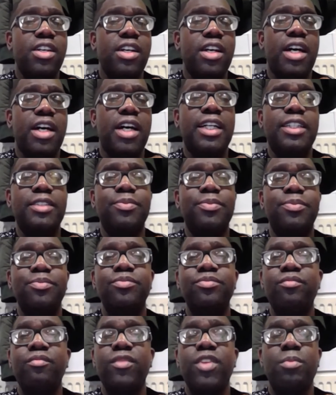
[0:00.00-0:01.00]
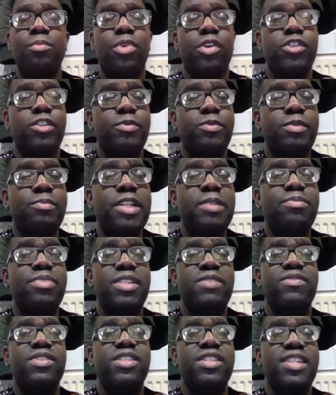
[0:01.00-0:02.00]
Possibly
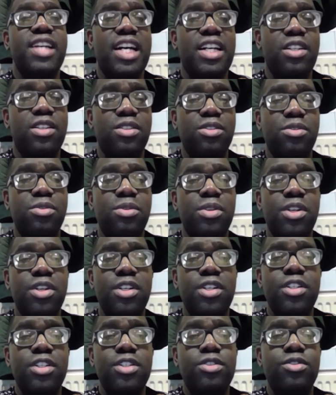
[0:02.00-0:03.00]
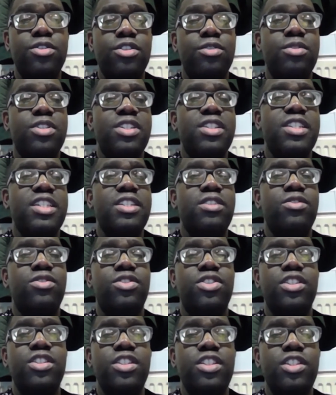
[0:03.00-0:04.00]
maybe even Dalot, you know, and then
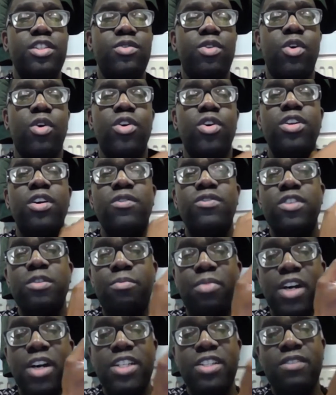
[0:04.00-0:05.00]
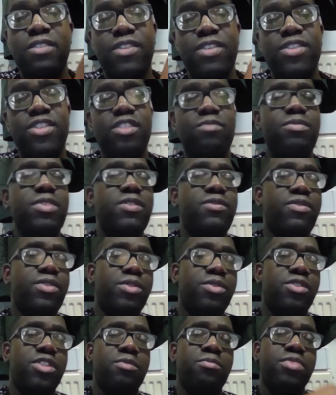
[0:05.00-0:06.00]
suddenly you've got enough to buy a defensive
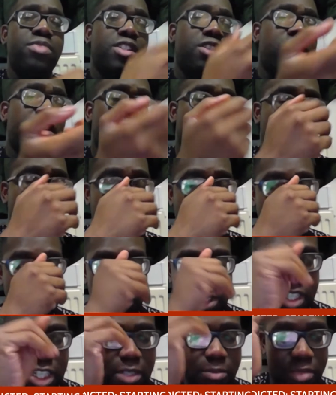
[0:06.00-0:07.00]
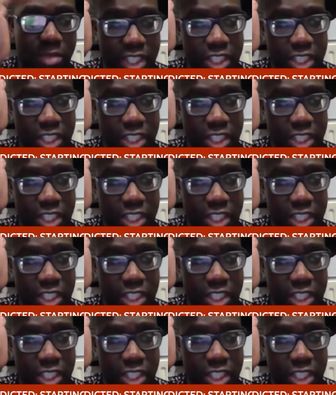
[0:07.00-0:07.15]
midfielder, but the club won't do that.